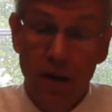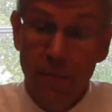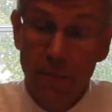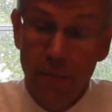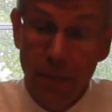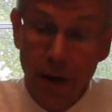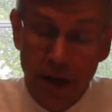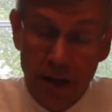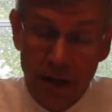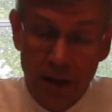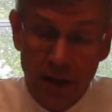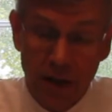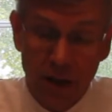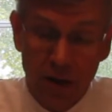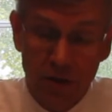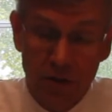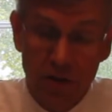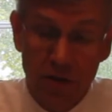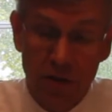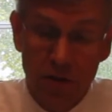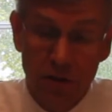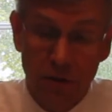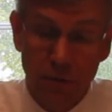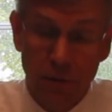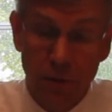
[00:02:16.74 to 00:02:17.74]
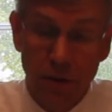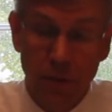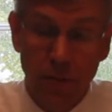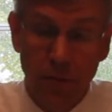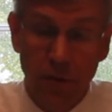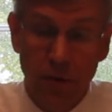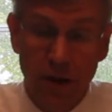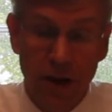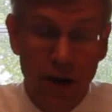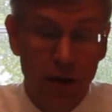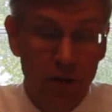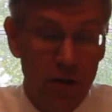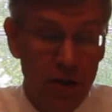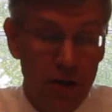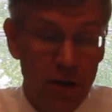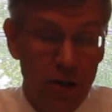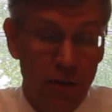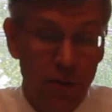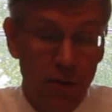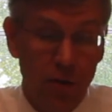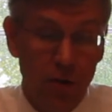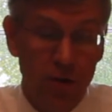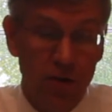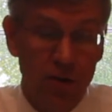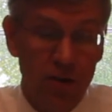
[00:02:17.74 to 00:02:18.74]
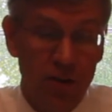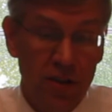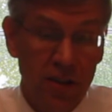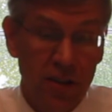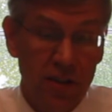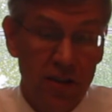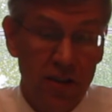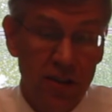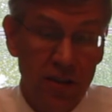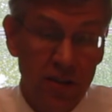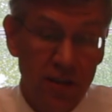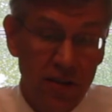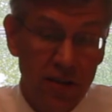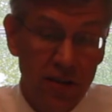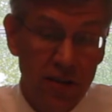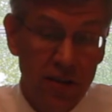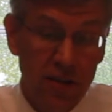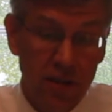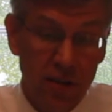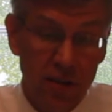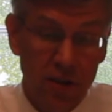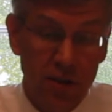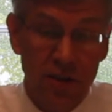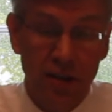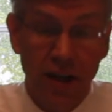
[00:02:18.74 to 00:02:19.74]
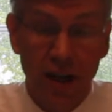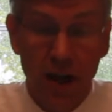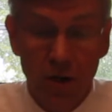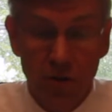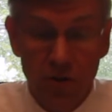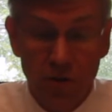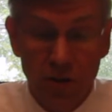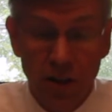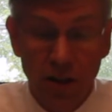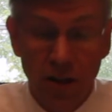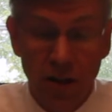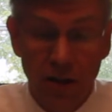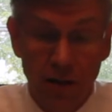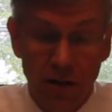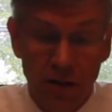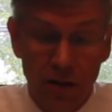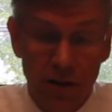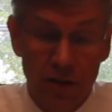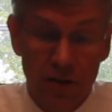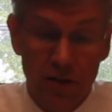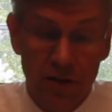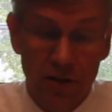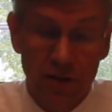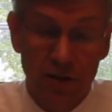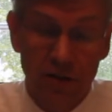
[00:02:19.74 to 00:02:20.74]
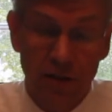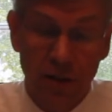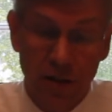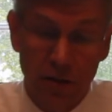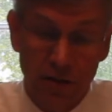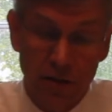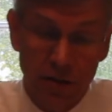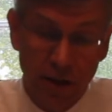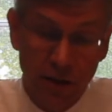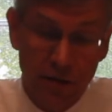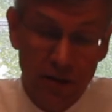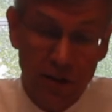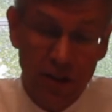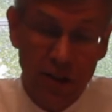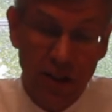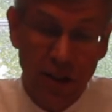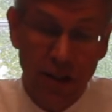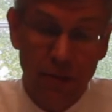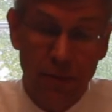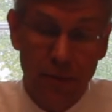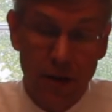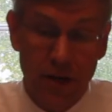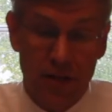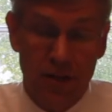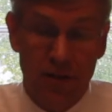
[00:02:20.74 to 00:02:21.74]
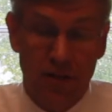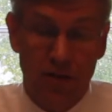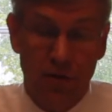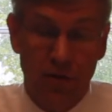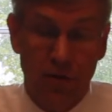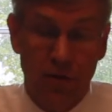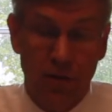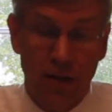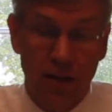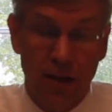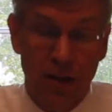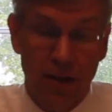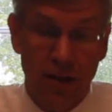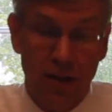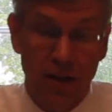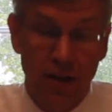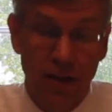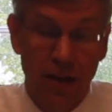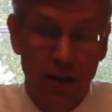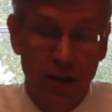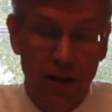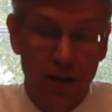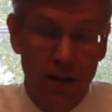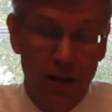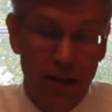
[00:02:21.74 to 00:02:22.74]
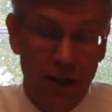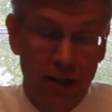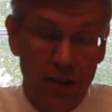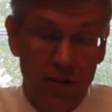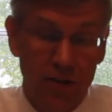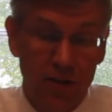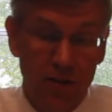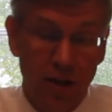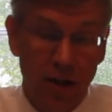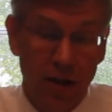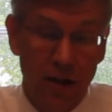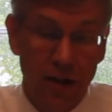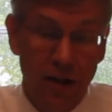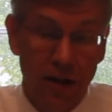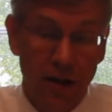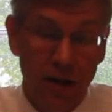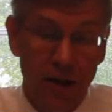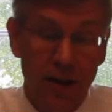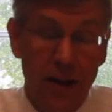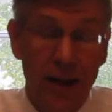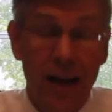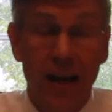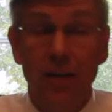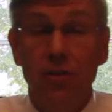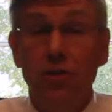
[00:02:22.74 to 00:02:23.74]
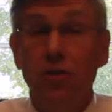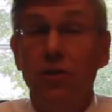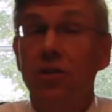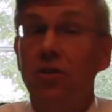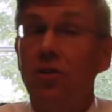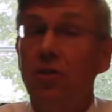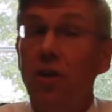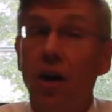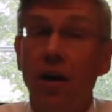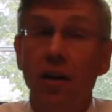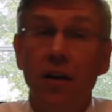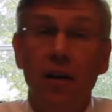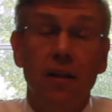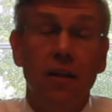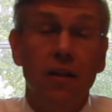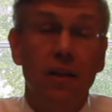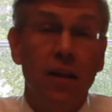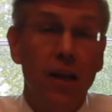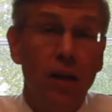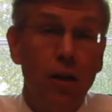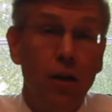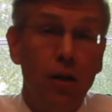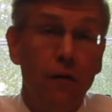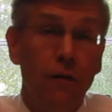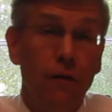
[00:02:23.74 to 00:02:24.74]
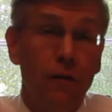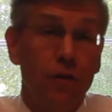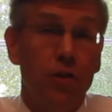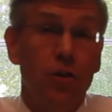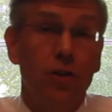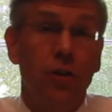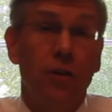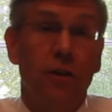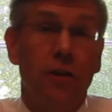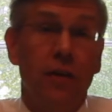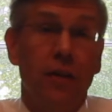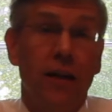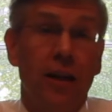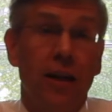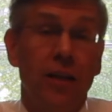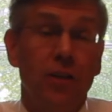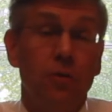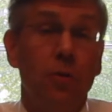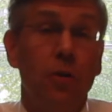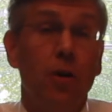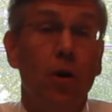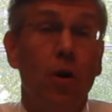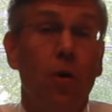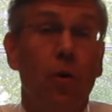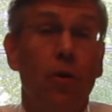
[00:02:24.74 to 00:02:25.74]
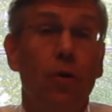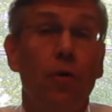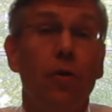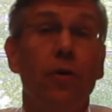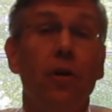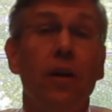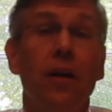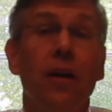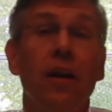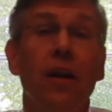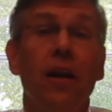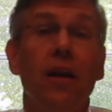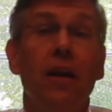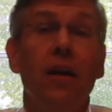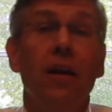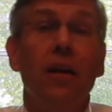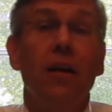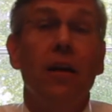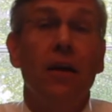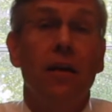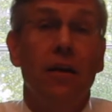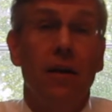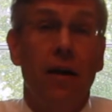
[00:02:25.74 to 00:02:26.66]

Many thousands of people now need emergency assistance, such as housing in areas that are devastated by this hurricane. Thanks, Sonia." Actually, Sonia, thank you for sharing that. As we know, Hurricane